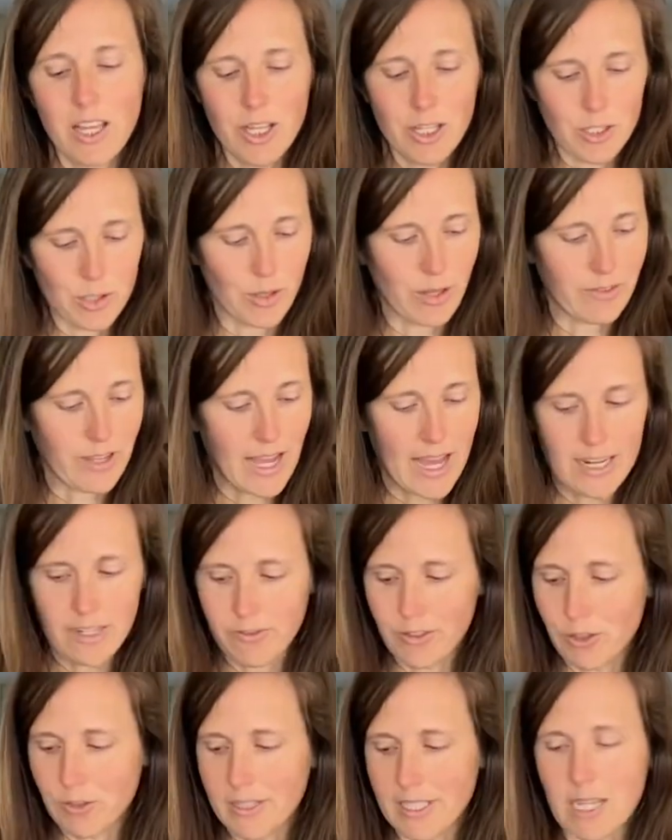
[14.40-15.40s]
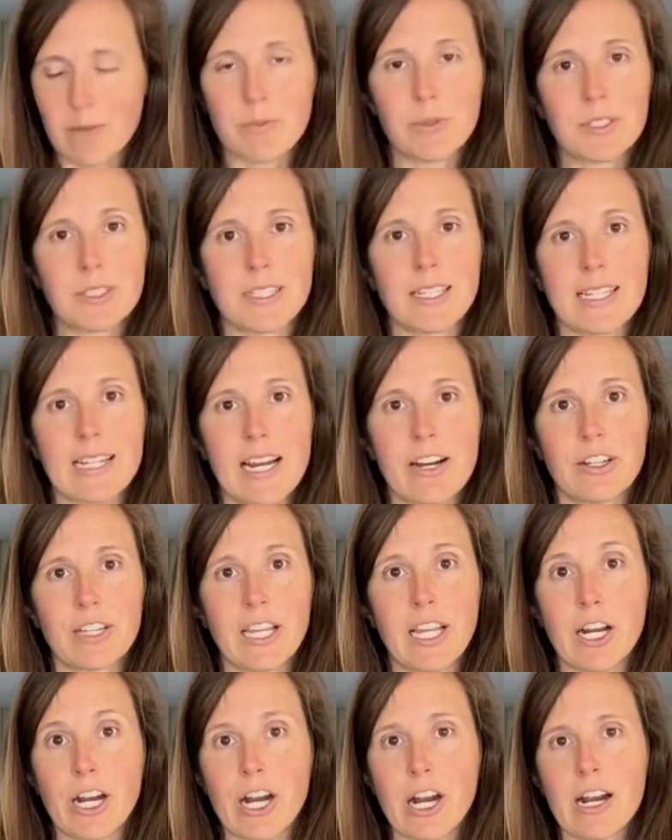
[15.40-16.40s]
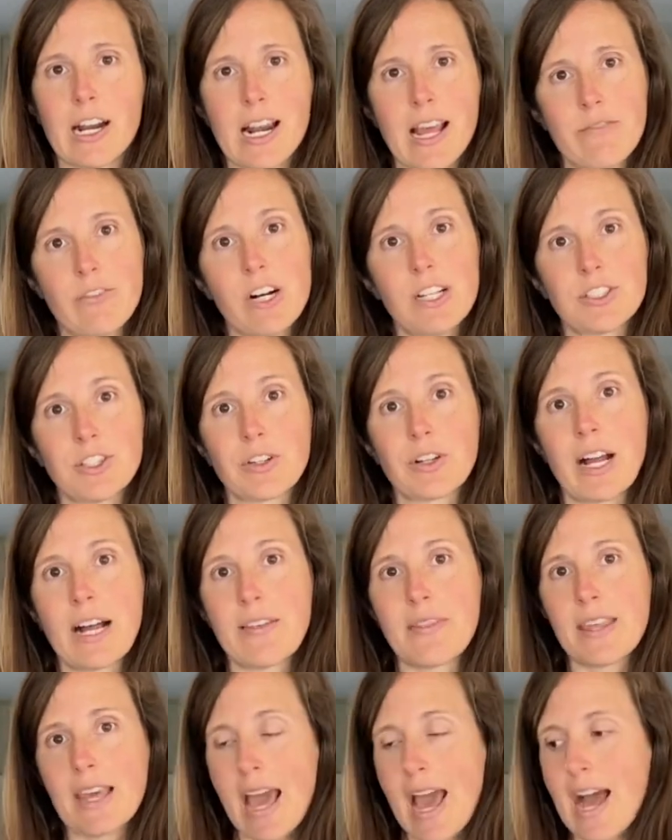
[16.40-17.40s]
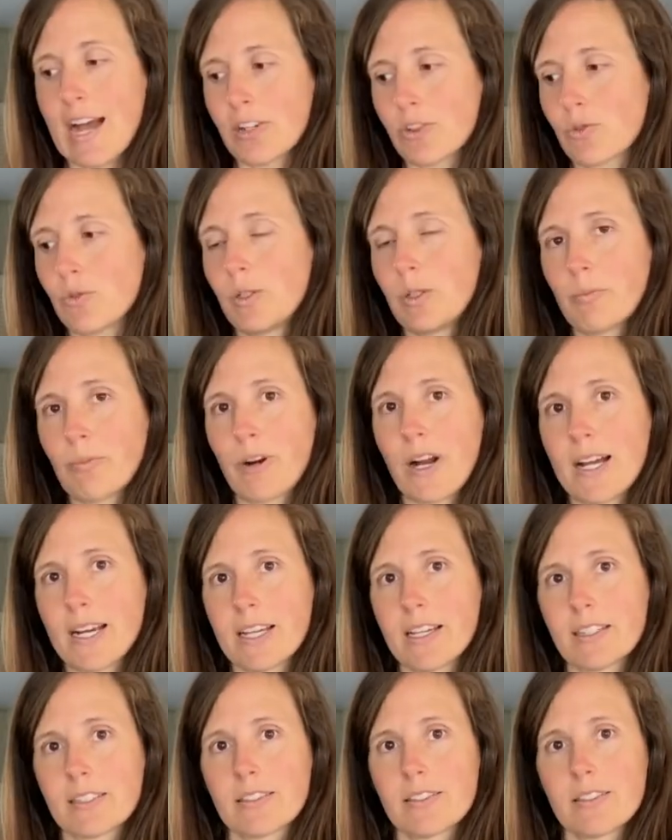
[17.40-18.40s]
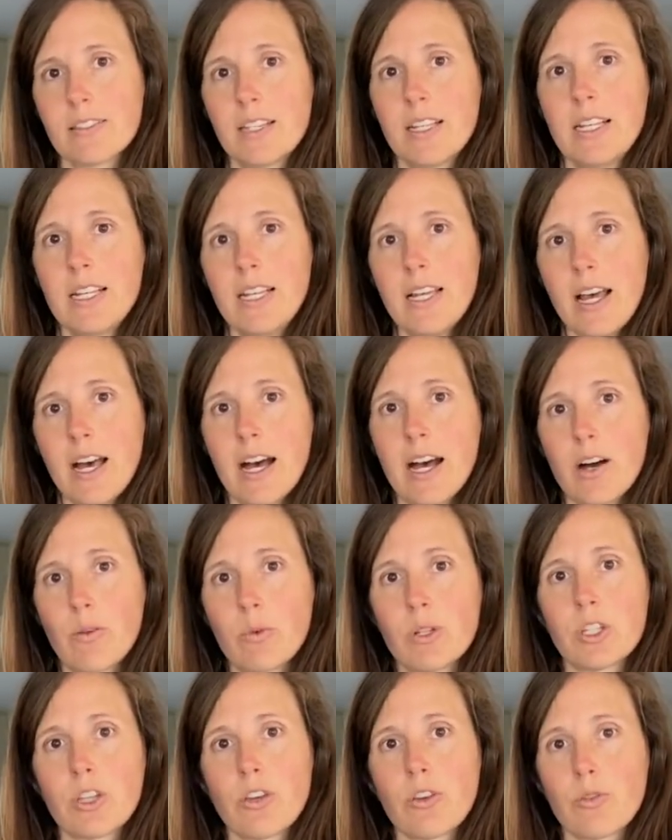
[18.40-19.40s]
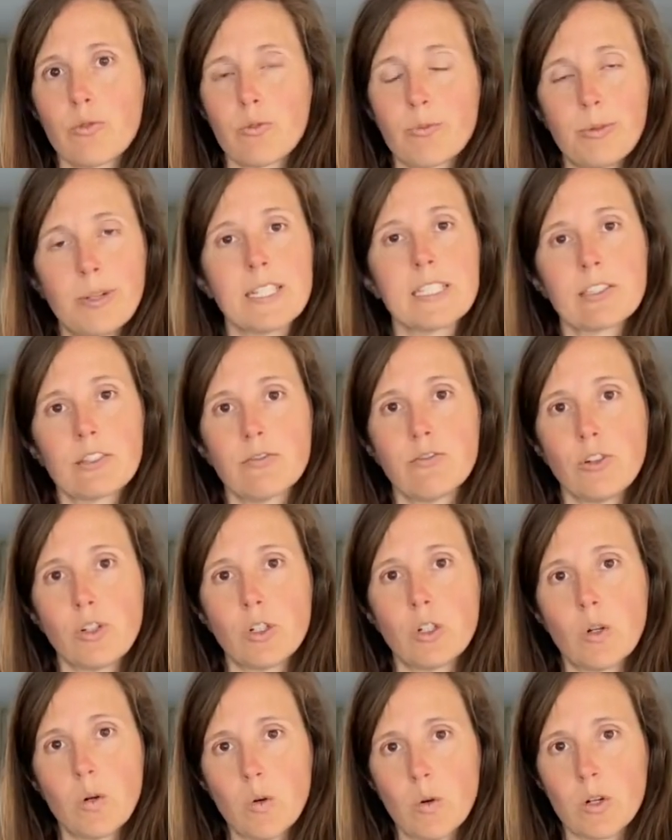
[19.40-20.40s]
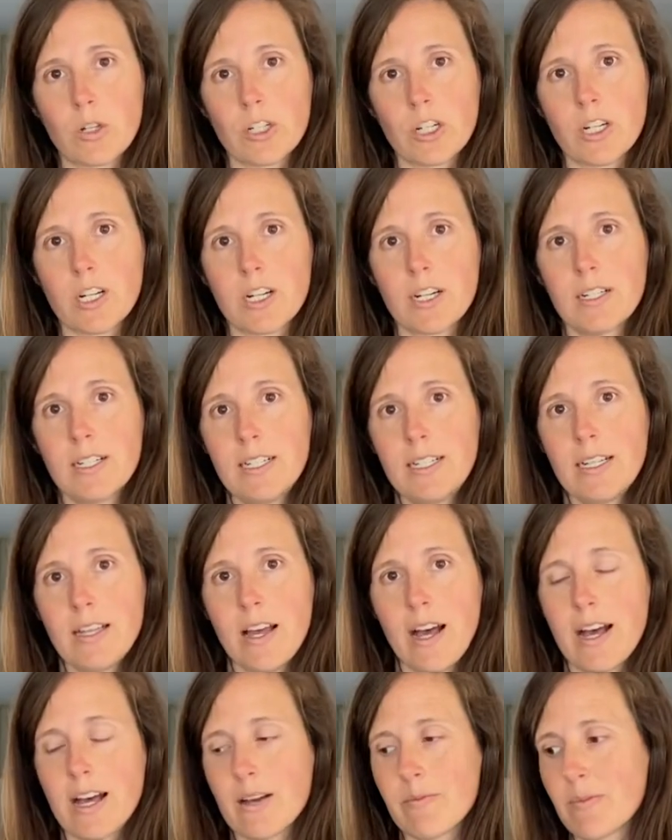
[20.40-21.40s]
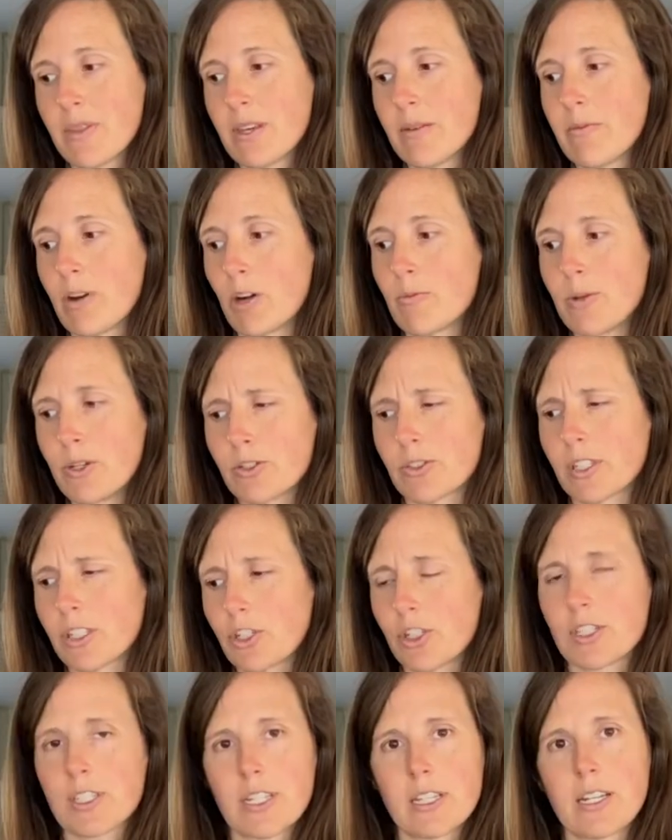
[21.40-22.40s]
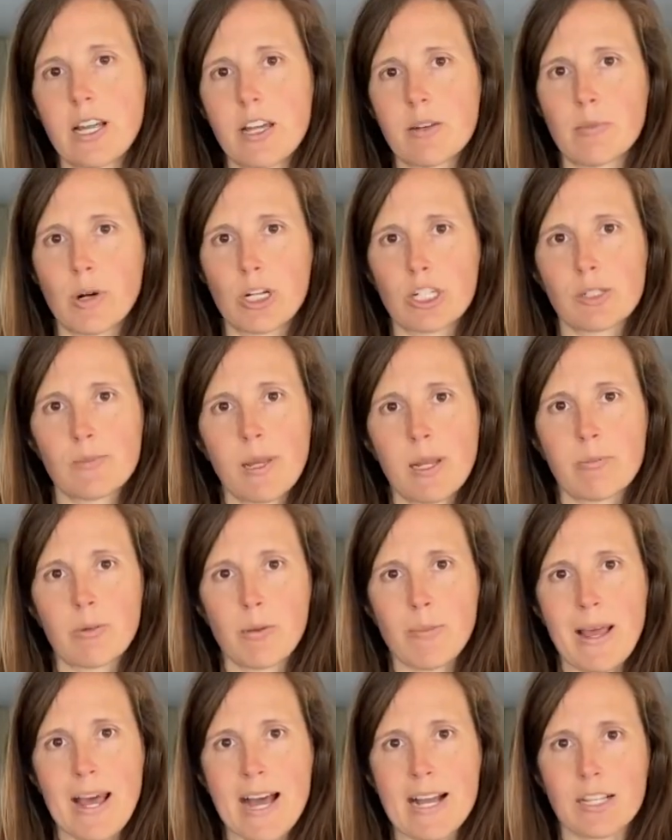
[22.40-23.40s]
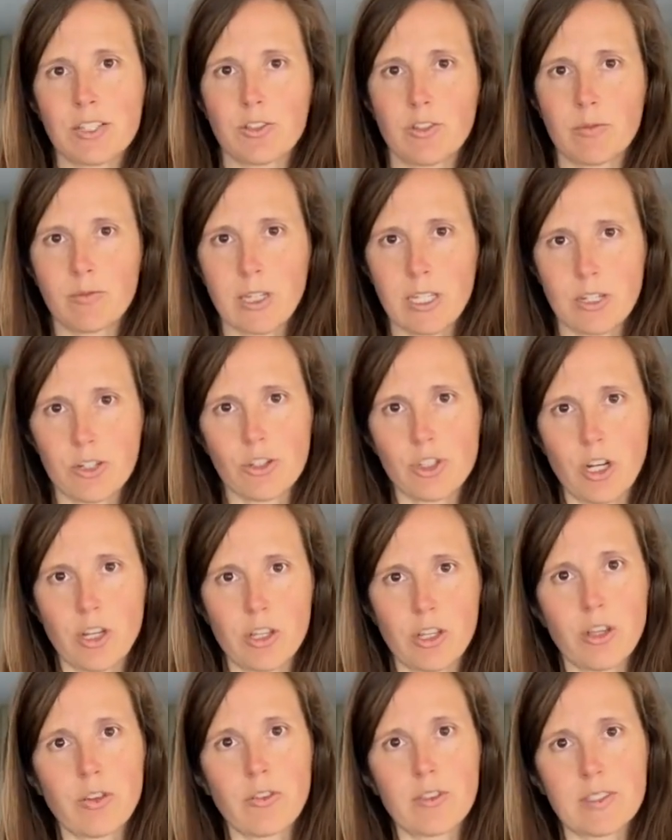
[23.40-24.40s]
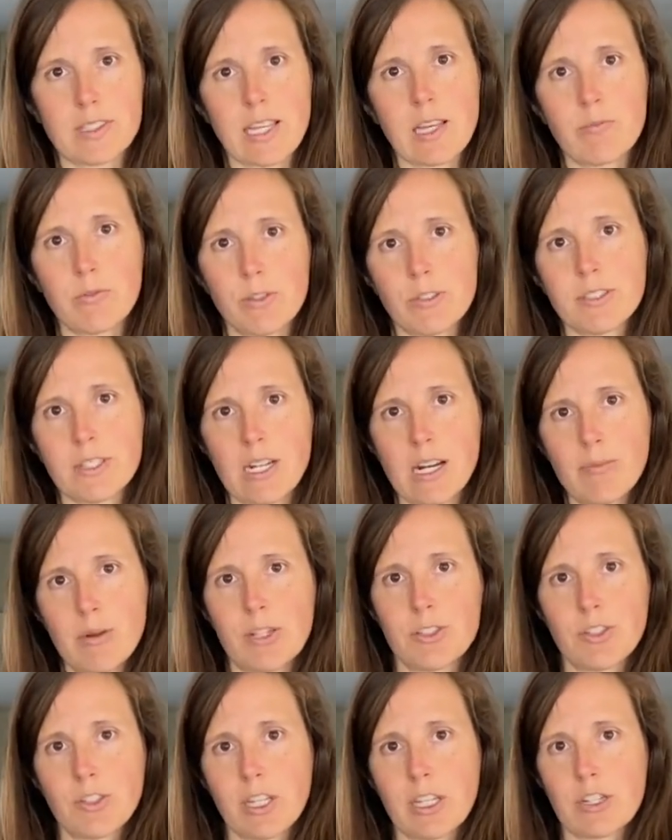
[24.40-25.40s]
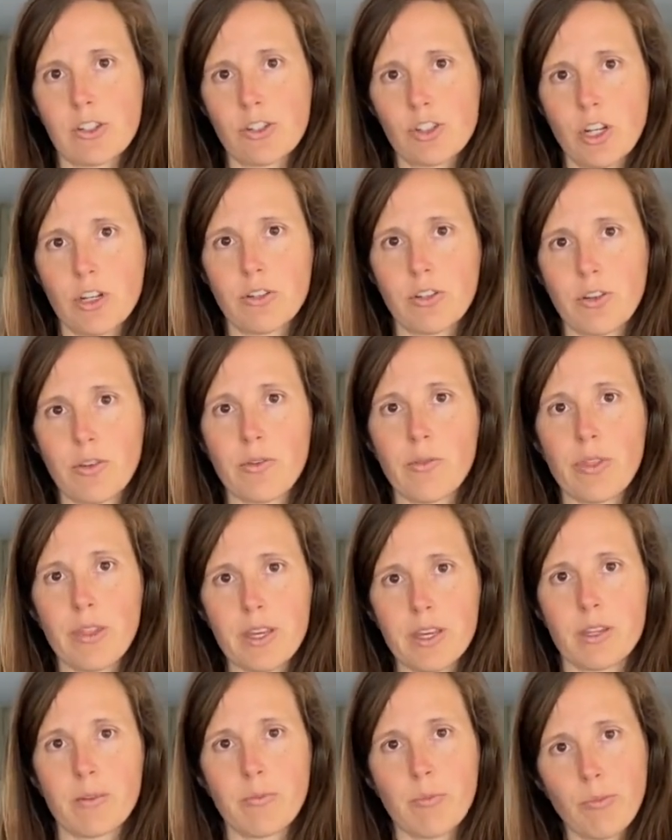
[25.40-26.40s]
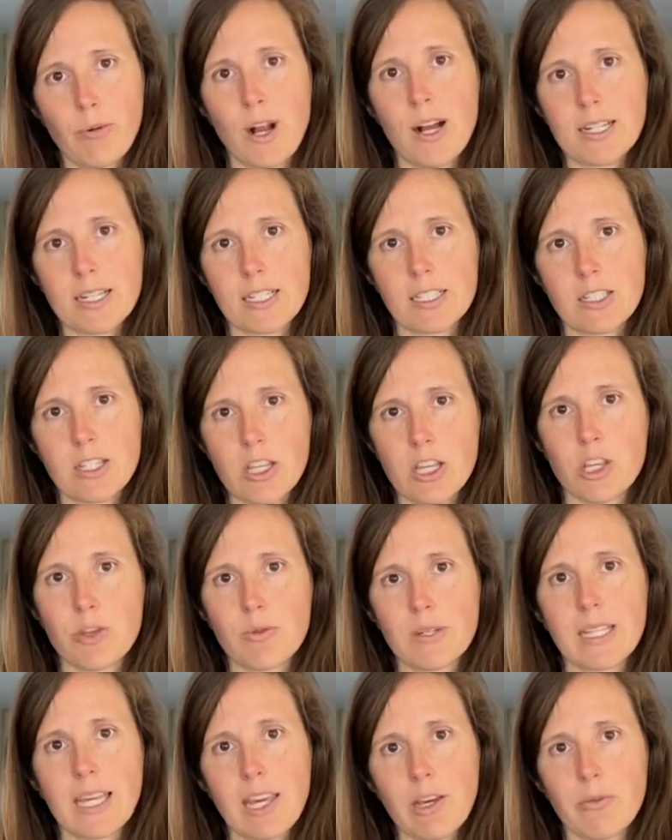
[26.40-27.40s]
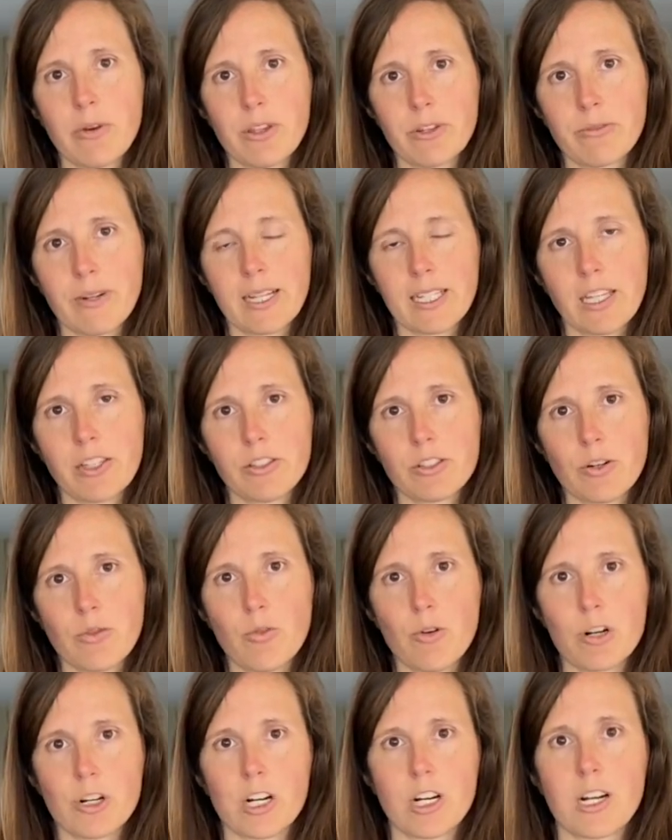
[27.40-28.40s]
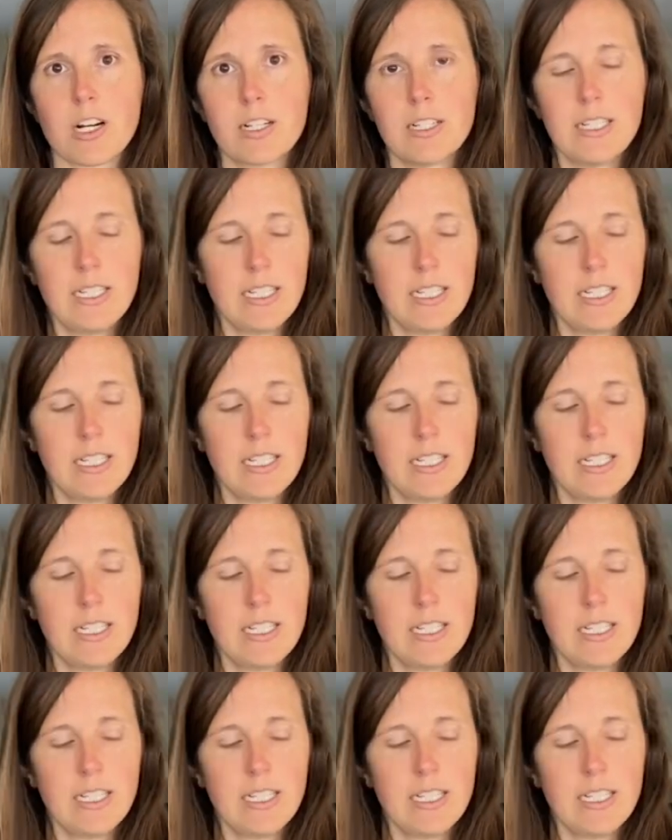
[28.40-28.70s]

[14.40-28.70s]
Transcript: So I've got a few samples laid out here, and I've also got the actual products uh, when you place a full order um, that are mostly just an unmarked paper bag. So I'm gonna show you the samples, and I'm also gonna show you the product that you would get with a regular order.